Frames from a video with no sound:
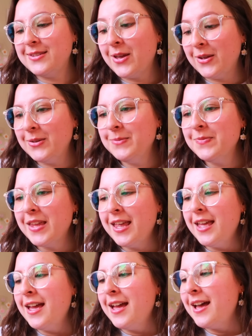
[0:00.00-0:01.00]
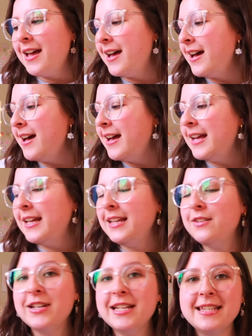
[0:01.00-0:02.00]
So,
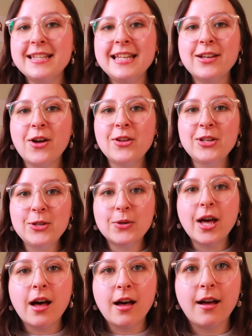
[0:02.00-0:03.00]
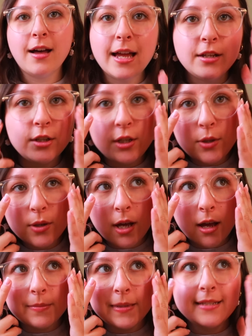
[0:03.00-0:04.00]
I recently got a new car, and a new
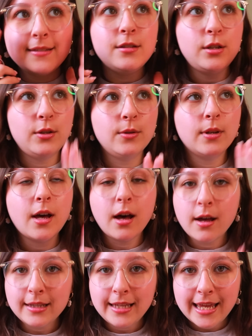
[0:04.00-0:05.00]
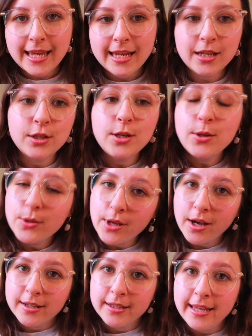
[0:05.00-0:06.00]
car means new car key. New
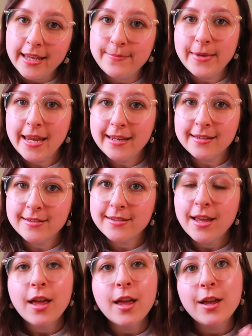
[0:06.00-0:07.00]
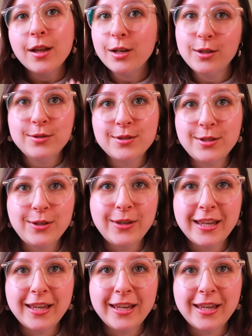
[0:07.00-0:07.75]
car key means loads of new